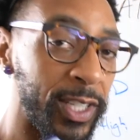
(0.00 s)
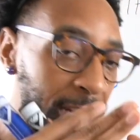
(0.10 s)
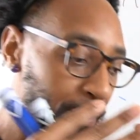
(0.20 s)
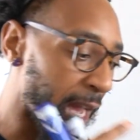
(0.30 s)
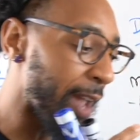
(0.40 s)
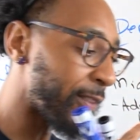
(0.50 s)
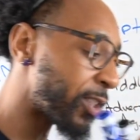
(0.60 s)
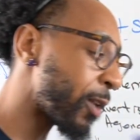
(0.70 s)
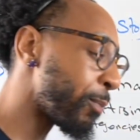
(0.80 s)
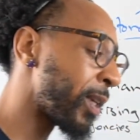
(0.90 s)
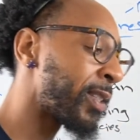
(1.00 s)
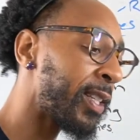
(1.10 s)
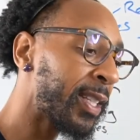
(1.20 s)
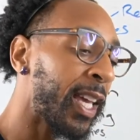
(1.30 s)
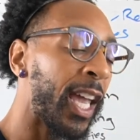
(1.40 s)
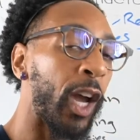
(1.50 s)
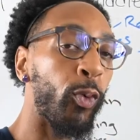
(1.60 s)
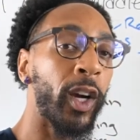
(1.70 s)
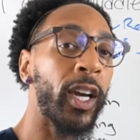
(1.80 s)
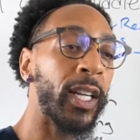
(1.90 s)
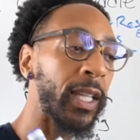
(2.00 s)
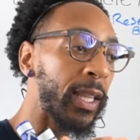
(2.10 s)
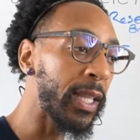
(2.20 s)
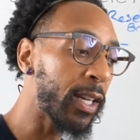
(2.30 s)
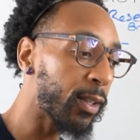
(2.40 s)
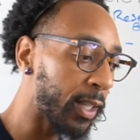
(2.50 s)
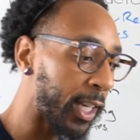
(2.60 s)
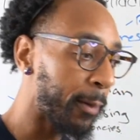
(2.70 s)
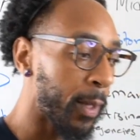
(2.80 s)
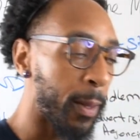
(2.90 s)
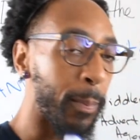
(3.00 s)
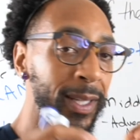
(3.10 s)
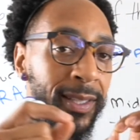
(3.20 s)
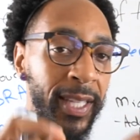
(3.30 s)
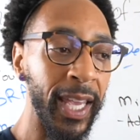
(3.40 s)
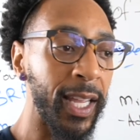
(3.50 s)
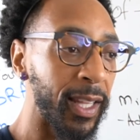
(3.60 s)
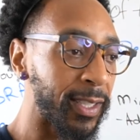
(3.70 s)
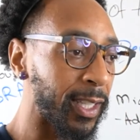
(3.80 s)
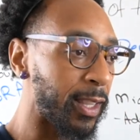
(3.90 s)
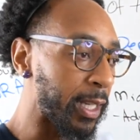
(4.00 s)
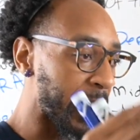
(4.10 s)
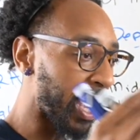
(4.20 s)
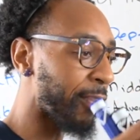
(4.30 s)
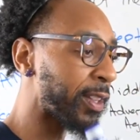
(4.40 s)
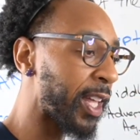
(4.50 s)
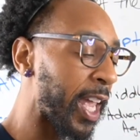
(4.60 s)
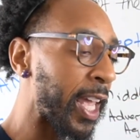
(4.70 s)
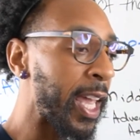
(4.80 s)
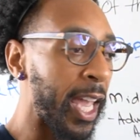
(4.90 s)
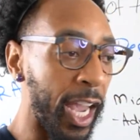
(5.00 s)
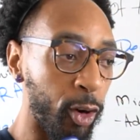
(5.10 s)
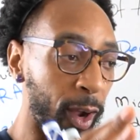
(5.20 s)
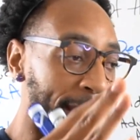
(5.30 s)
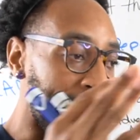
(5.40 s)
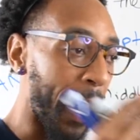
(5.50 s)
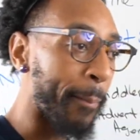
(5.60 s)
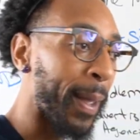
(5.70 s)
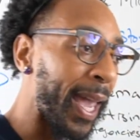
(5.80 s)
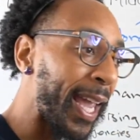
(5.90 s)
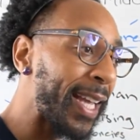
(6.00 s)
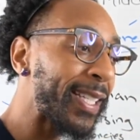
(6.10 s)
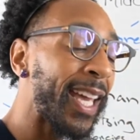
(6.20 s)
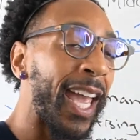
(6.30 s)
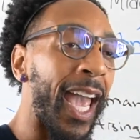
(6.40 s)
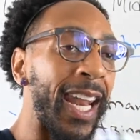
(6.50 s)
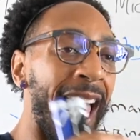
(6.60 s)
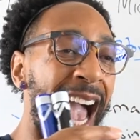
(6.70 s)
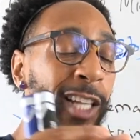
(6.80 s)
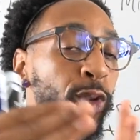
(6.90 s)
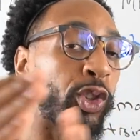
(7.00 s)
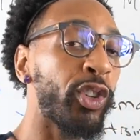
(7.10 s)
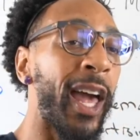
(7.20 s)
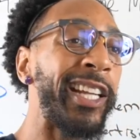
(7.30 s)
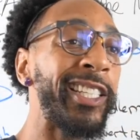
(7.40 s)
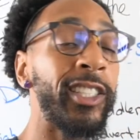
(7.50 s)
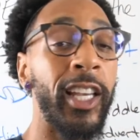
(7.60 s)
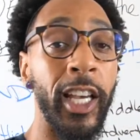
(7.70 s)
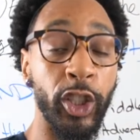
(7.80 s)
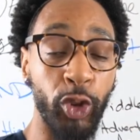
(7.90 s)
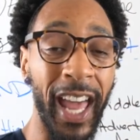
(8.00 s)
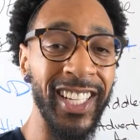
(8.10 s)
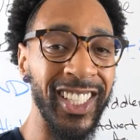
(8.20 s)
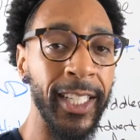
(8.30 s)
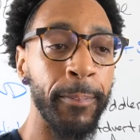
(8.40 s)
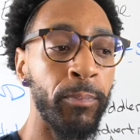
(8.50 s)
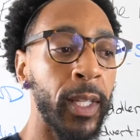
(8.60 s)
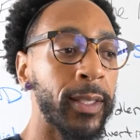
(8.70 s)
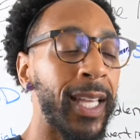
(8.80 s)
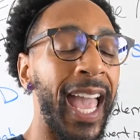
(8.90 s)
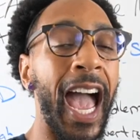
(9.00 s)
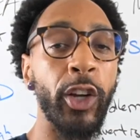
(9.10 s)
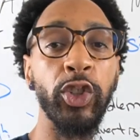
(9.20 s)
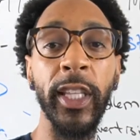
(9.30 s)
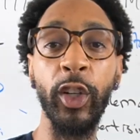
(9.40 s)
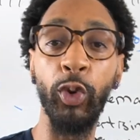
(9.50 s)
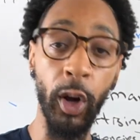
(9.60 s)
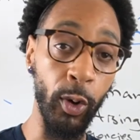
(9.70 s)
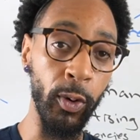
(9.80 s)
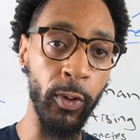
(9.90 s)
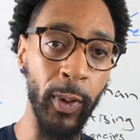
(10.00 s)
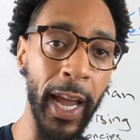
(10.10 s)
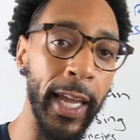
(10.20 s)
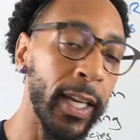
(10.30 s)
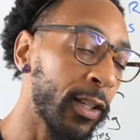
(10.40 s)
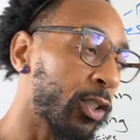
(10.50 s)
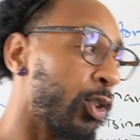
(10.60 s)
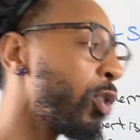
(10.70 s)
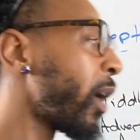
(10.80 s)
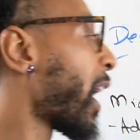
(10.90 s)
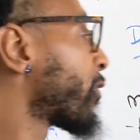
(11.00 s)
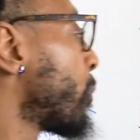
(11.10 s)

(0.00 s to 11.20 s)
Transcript: to deep dive into the business, and we're going to literally meticulously look at everything and create campaigns and an actual strategy to actually grow, right? So you don't have to